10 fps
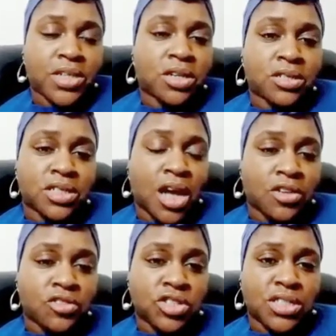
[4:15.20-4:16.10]
is
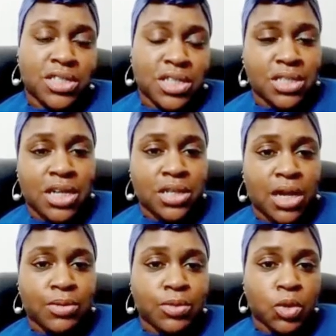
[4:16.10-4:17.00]
168
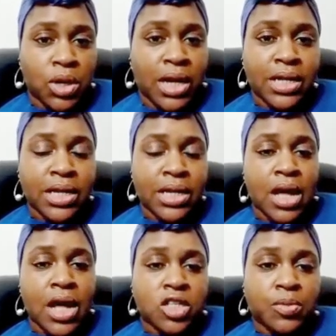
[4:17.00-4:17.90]
times more likely
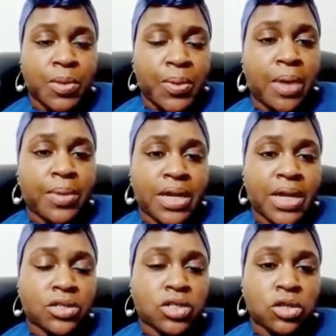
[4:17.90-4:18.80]
to be permanently
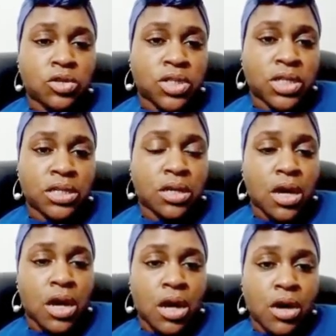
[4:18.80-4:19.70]
excluded
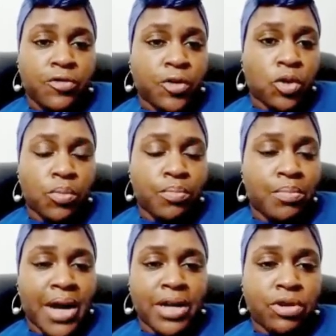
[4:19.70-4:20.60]
for
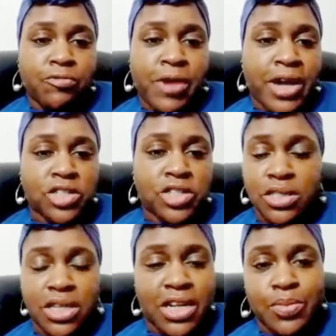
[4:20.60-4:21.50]
minor infractions
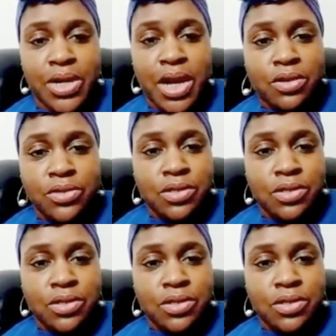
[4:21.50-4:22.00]
than anybody else.